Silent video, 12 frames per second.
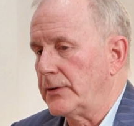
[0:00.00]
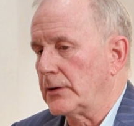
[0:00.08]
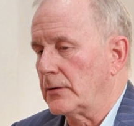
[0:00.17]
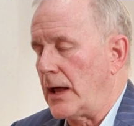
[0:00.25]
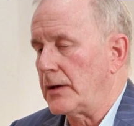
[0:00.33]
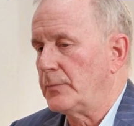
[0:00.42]
I
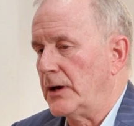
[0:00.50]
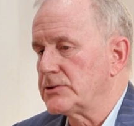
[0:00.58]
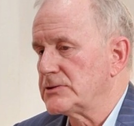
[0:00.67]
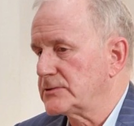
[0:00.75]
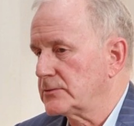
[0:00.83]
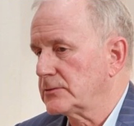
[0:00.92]
think a lot of
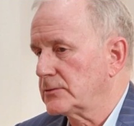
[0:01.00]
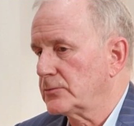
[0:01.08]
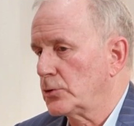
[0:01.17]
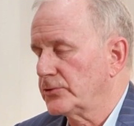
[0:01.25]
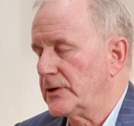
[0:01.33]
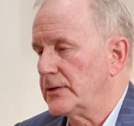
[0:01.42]
patients
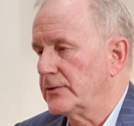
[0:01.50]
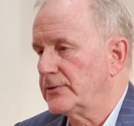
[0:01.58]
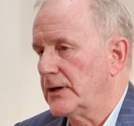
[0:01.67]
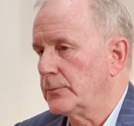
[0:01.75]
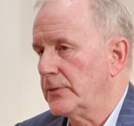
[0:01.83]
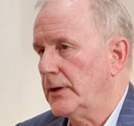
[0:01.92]
will say the
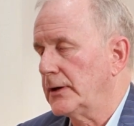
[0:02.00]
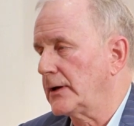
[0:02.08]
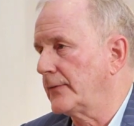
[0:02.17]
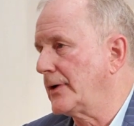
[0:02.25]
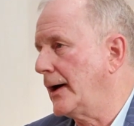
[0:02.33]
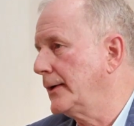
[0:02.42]
same
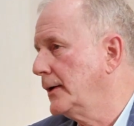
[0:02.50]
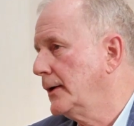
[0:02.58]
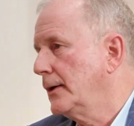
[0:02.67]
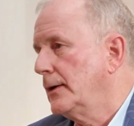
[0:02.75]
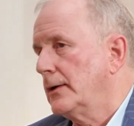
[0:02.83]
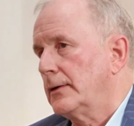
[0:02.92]
thing. I've got
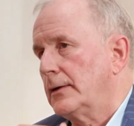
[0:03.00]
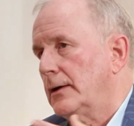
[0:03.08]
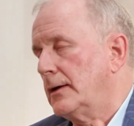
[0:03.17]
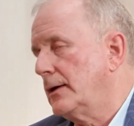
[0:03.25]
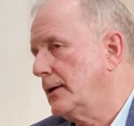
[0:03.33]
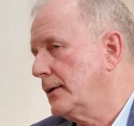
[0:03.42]

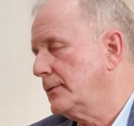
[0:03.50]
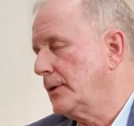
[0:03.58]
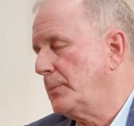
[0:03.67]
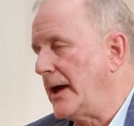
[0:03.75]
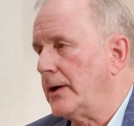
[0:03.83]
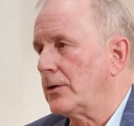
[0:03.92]

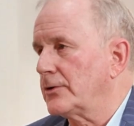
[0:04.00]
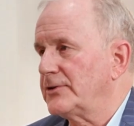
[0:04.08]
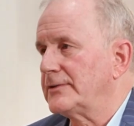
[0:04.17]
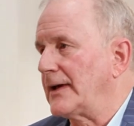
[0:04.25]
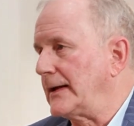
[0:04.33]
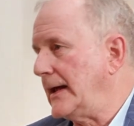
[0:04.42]
the payer
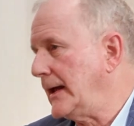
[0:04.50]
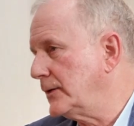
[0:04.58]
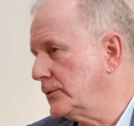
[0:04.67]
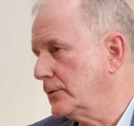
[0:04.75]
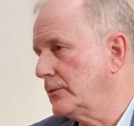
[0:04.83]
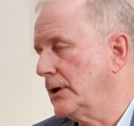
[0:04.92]
says I
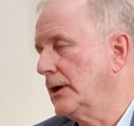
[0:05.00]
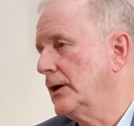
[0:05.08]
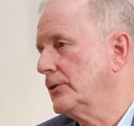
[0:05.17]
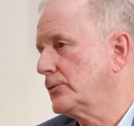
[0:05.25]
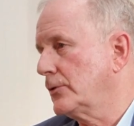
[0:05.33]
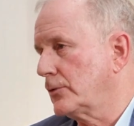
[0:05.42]
can't do
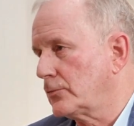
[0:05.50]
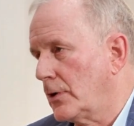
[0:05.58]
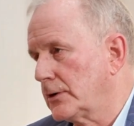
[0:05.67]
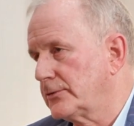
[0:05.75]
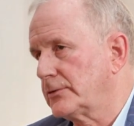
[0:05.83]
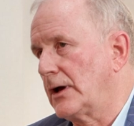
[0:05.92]
this, or the
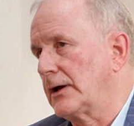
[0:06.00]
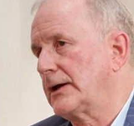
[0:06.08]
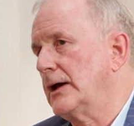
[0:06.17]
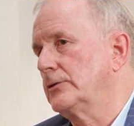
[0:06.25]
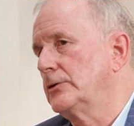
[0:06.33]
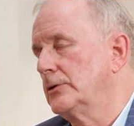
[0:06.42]
drugs I
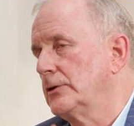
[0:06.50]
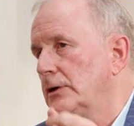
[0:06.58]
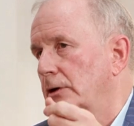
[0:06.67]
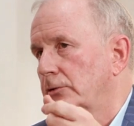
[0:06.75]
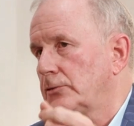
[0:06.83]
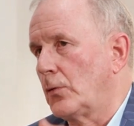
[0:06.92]
can't
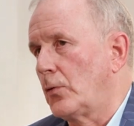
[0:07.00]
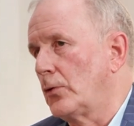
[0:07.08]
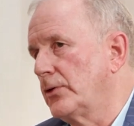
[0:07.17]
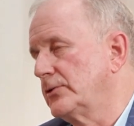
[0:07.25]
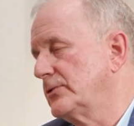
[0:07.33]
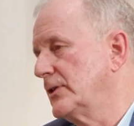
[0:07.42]
do this,
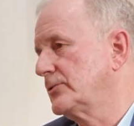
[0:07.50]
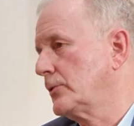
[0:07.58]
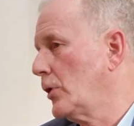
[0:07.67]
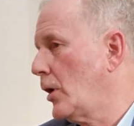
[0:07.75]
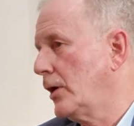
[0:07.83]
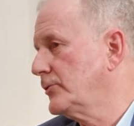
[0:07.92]
or this
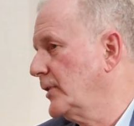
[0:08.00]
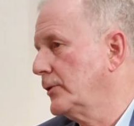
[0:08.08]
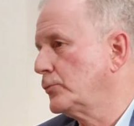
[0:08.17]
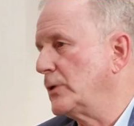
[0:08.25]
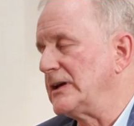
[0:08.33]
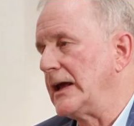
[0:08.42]
law
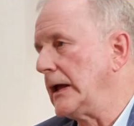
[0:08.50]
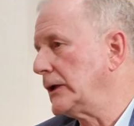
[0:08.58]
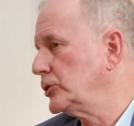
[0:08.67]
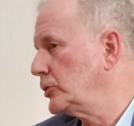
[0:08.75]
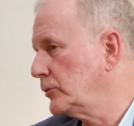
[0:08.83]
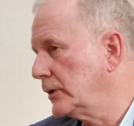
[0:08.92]
says we
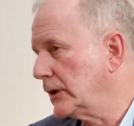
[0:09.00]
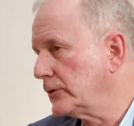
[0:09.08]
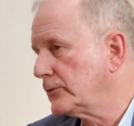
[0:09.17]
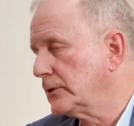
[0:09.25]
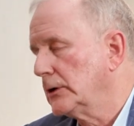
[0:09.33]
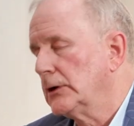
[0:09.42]
can't do
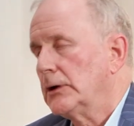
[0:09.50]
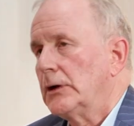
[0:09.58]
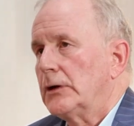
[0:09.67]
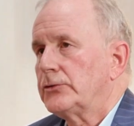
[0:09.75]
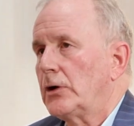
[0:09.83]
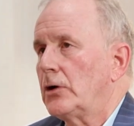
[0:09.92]
this.
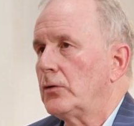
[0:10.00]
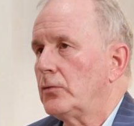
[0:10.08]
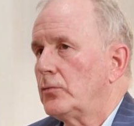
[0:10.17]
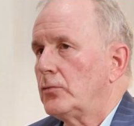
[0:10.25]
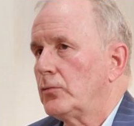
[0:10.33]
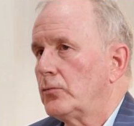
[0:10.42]

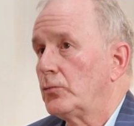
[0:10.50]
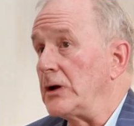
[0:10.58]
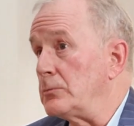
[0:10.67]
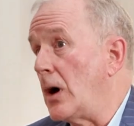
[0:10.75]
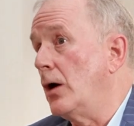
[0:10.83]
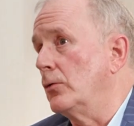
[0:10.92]
So
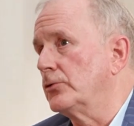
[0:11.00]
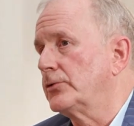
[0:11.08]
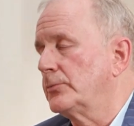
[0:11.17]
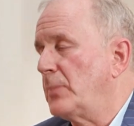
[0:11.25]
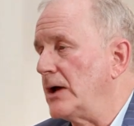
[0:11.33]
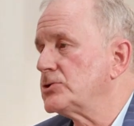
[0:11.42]
we
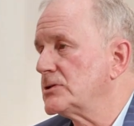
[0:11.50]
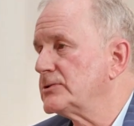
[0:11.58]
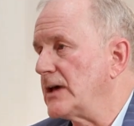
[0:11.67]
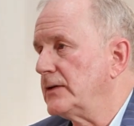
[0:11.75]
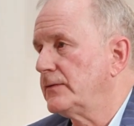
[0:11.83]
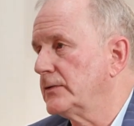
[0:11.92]
both,
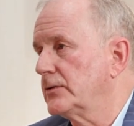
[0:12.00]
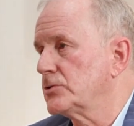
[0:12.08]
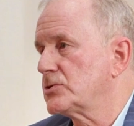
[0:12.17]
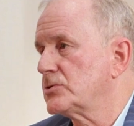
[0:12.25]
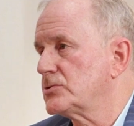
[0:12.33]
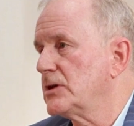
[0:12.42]
patients and
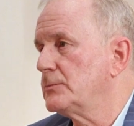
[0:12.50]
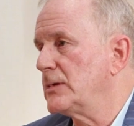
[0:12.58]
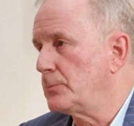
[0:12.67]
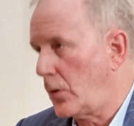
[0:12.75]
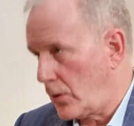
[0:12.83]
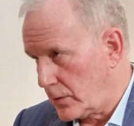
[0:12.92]
physicians, need to
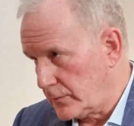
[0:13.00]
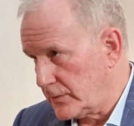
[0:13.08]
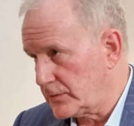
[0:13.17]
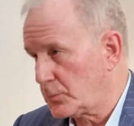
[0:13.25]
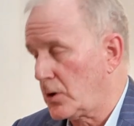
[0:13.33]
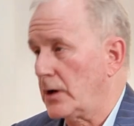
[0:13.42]
be part of
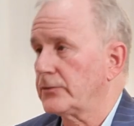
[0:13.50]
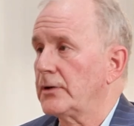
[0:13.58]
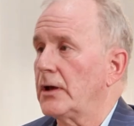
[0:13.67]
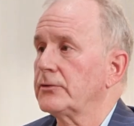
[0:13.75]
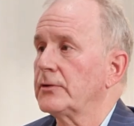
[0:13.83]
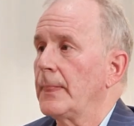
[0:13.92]
this
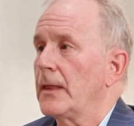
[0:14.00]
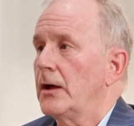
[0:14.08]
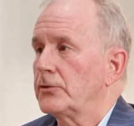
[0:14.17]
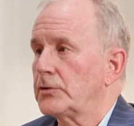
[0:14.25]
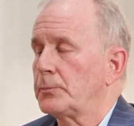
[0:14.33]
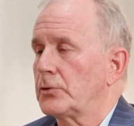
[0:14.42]
process
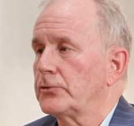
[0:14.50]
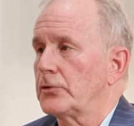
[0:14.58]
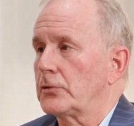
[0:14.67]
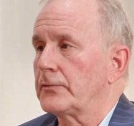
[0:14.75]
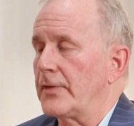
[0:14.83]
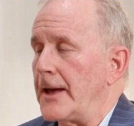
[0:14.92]
to
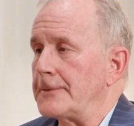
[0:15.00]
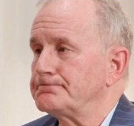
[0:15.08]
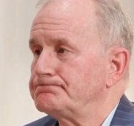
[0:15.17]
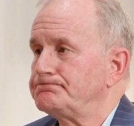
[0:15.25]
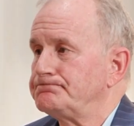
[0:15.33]
preserve that.